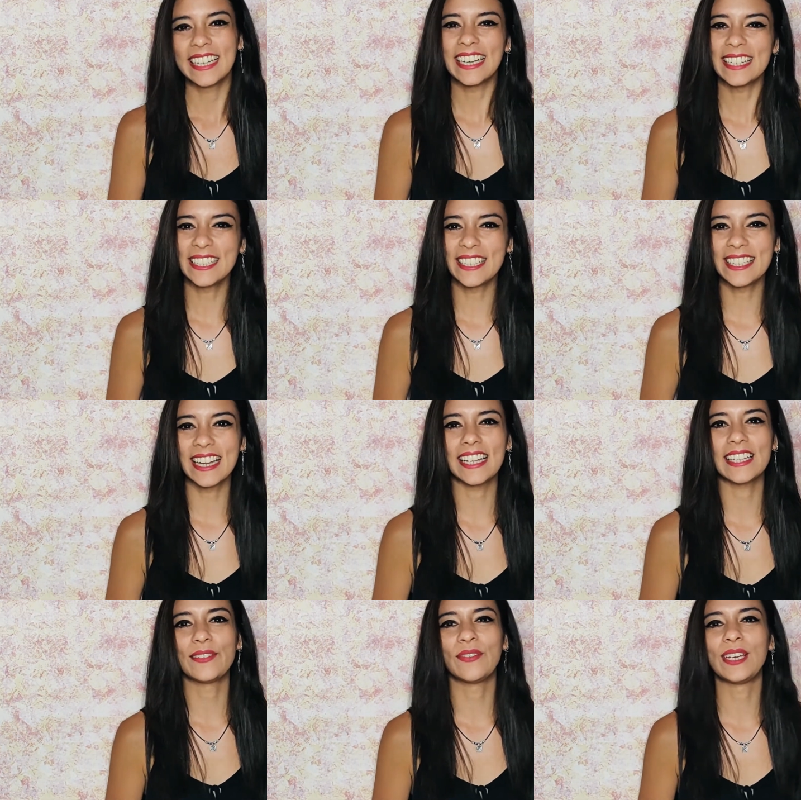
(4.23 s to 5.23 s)
In
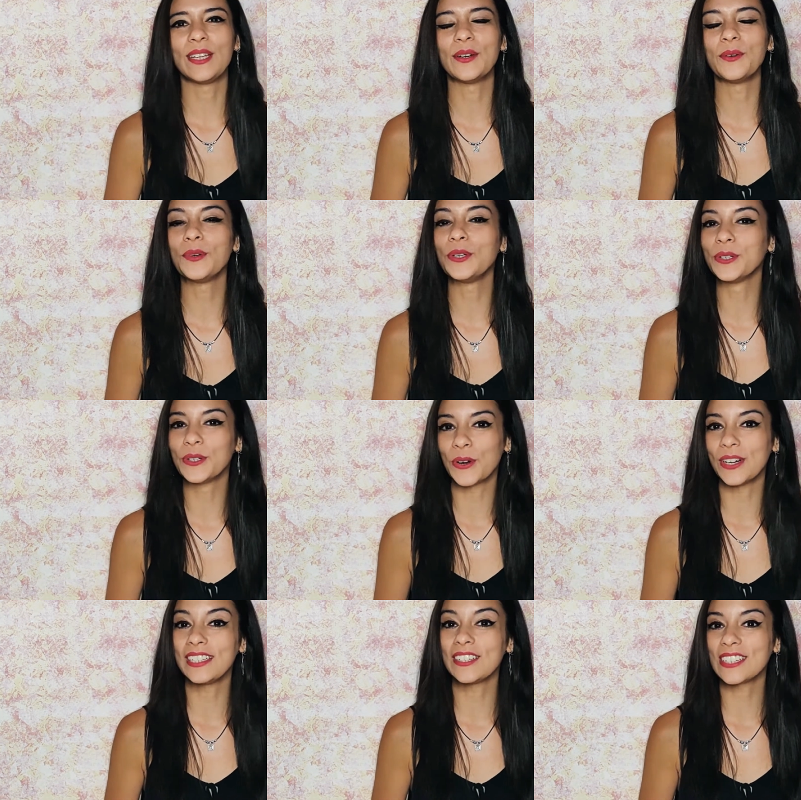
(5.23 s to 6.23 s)
today's video, we're
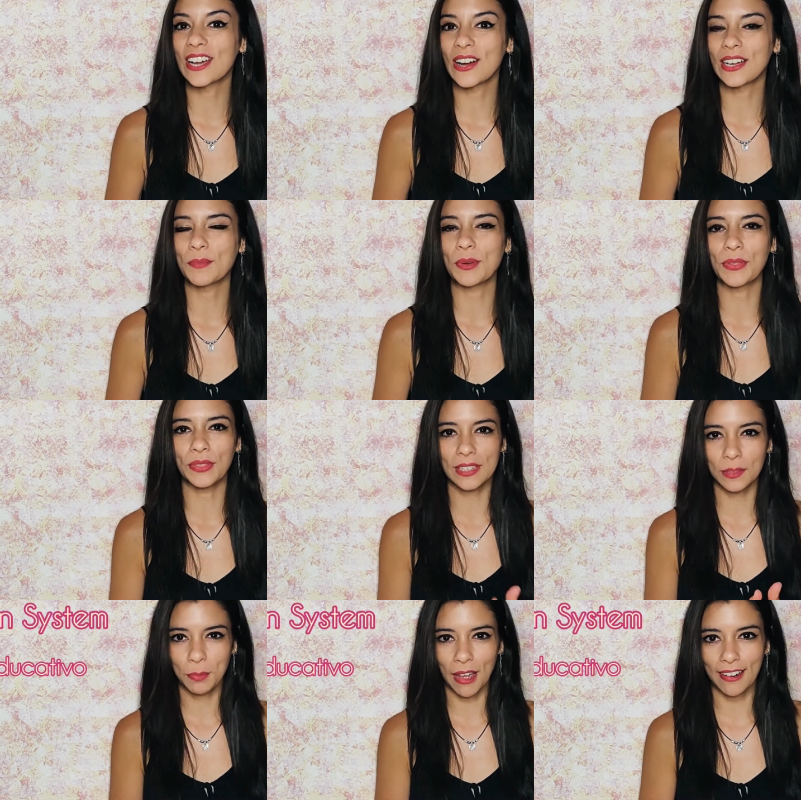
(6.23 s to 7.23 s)
going to talk about the
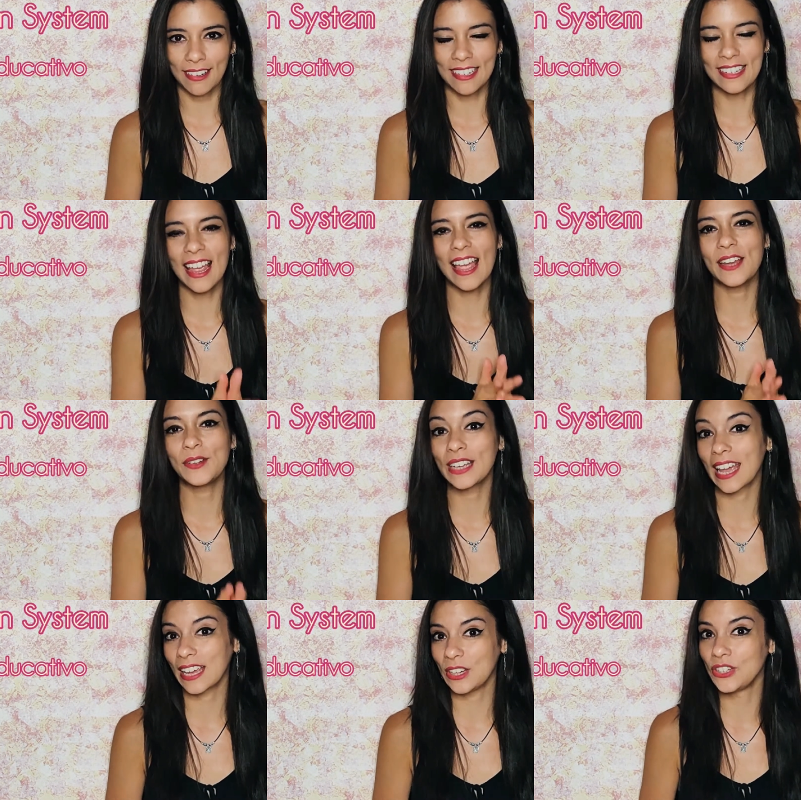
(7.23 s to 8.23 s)
Spanish
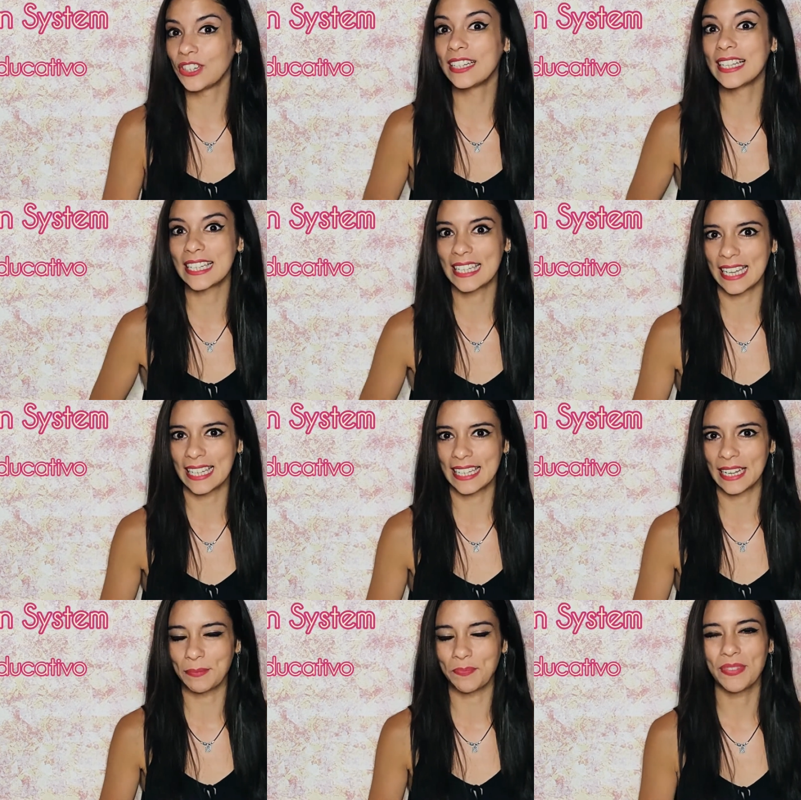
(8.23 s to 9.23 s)
education
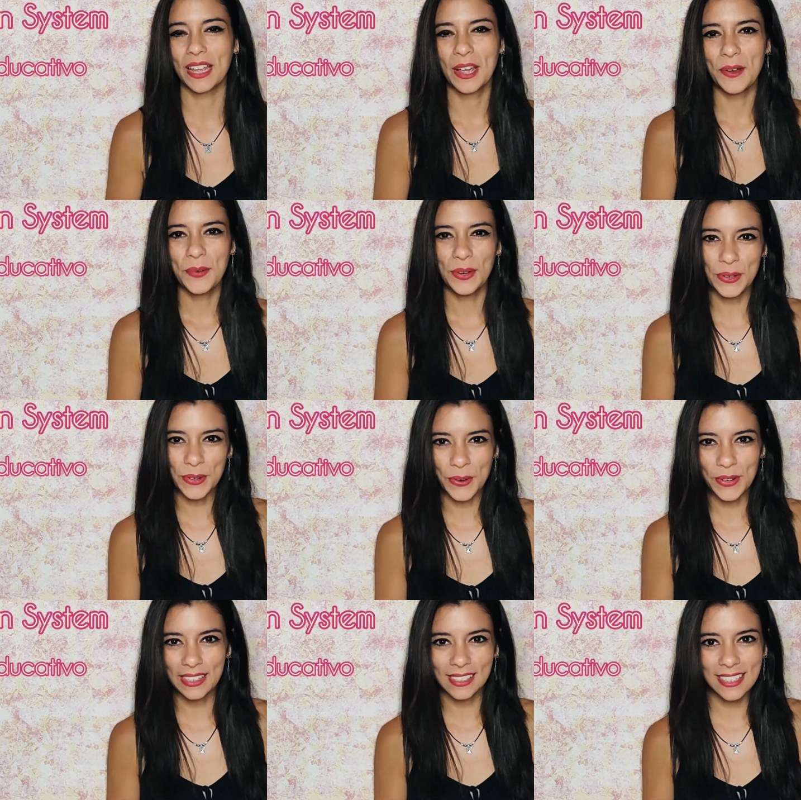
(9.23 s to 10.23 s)
system. We are
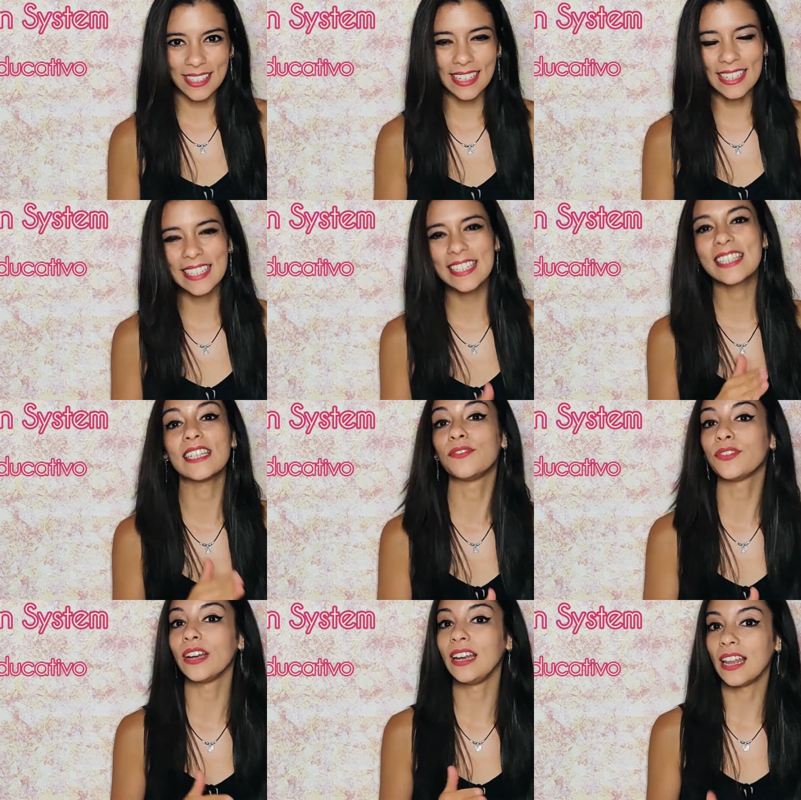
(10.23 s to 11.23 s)
going to see the
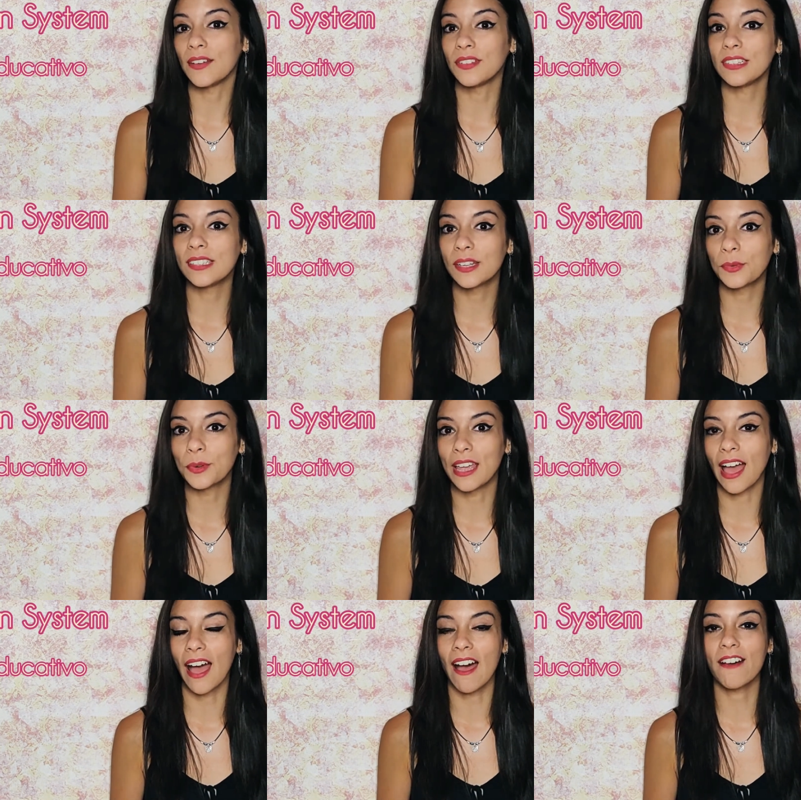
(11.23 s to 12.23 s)
different levels that we
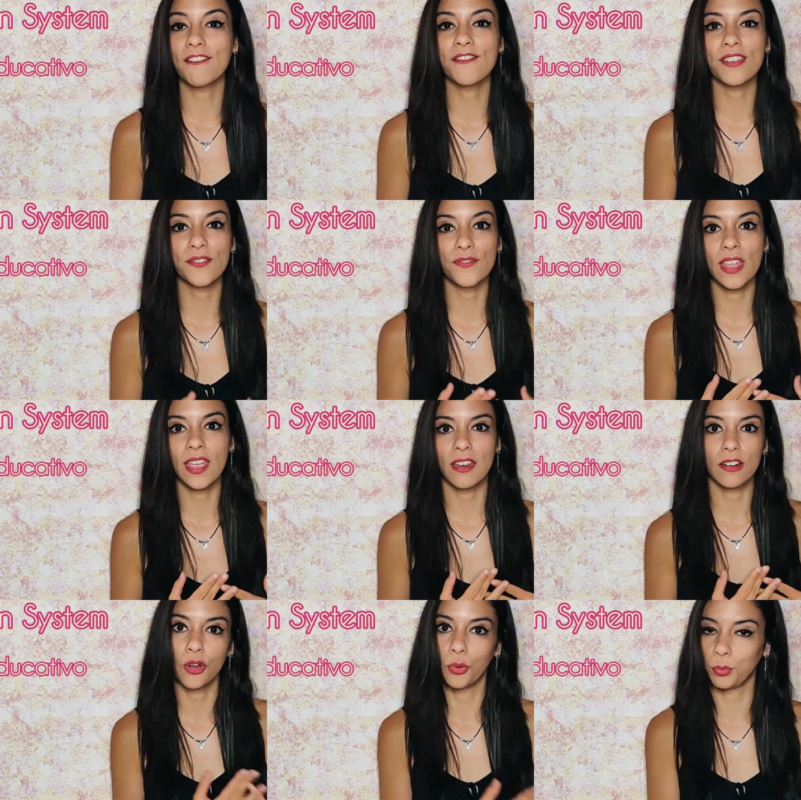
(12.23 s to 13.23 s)
have, if they
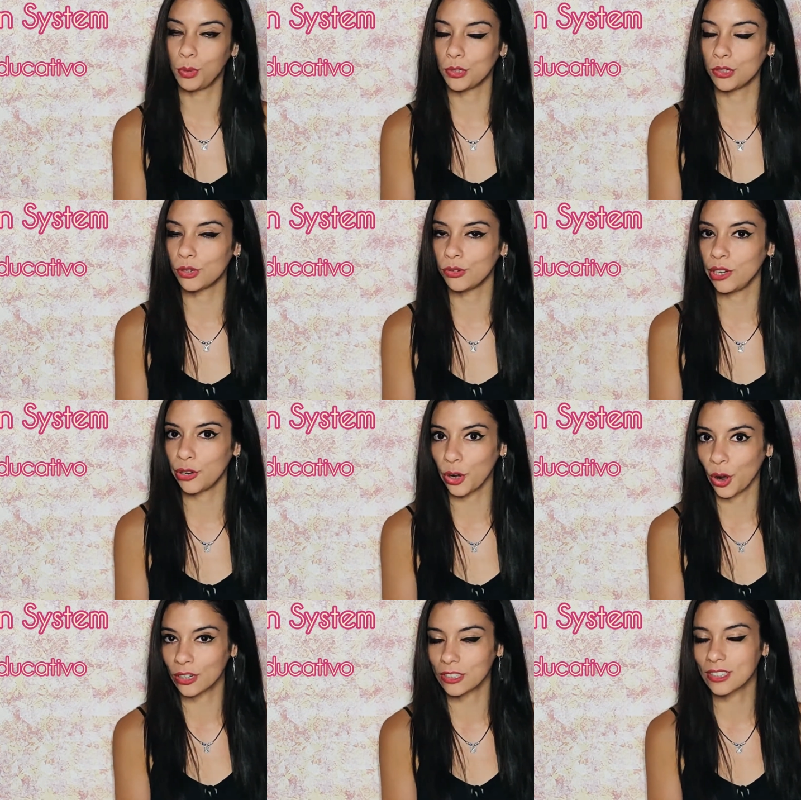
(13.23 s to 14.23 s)
are compulsory or
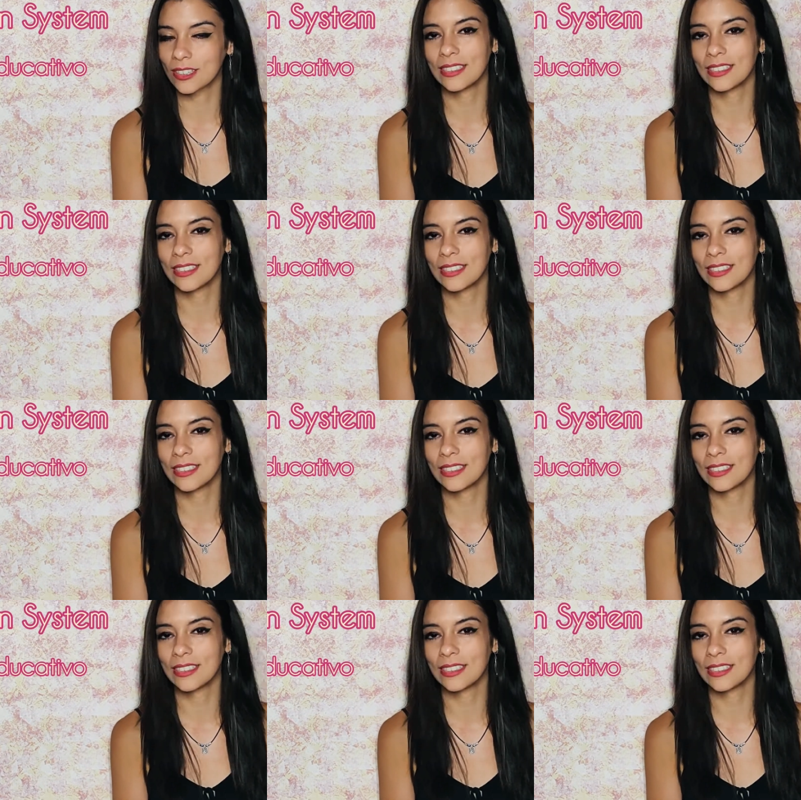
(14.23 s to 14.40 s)
not.